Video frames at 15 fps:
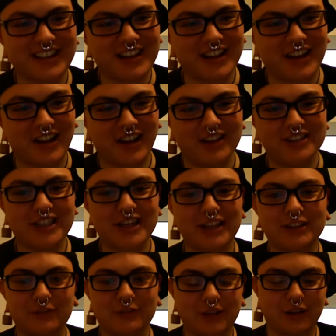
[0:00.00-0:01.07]
Alright, check out
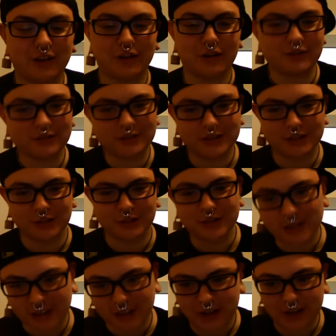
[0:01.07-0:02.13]
the video, too.
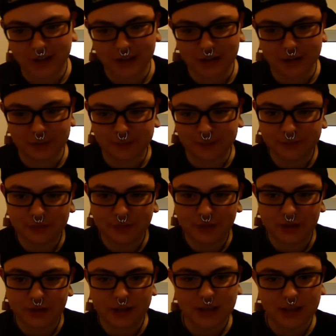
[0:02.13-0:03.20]
And, um,
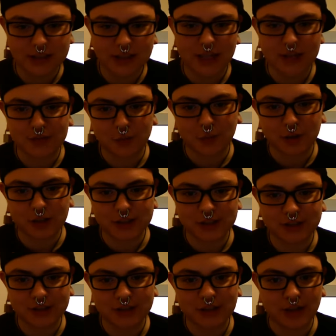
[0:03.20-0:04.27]
thanks, guys, for
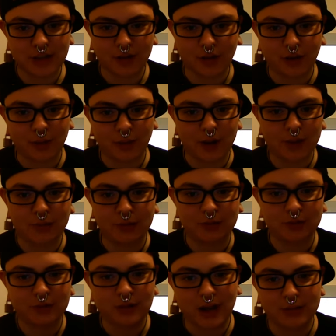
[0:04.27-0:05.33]
watching. I know I ramble.
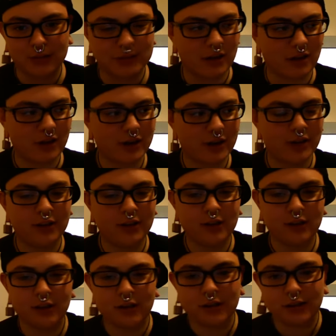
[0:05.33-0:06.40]
I'm sorry.
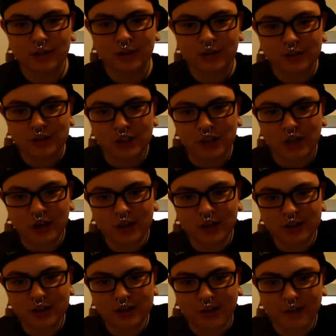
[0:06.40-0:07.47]

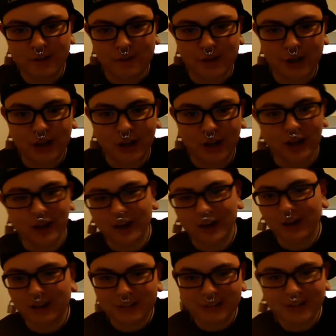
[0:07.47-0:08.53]
Cheers. Fuck yeah.
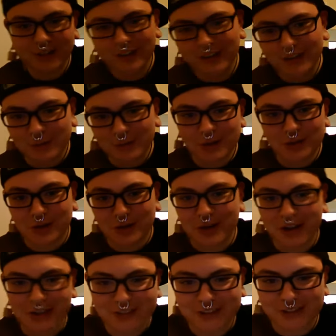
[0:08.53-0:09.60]
Being
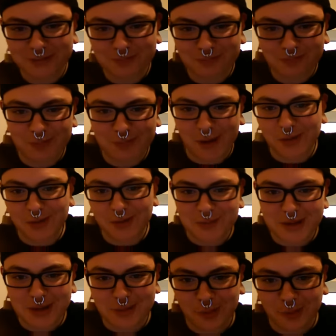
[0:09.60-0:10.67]
trans is better than
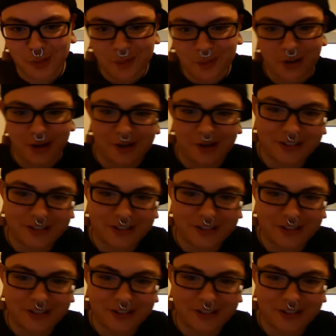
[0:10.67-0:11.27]
being born male.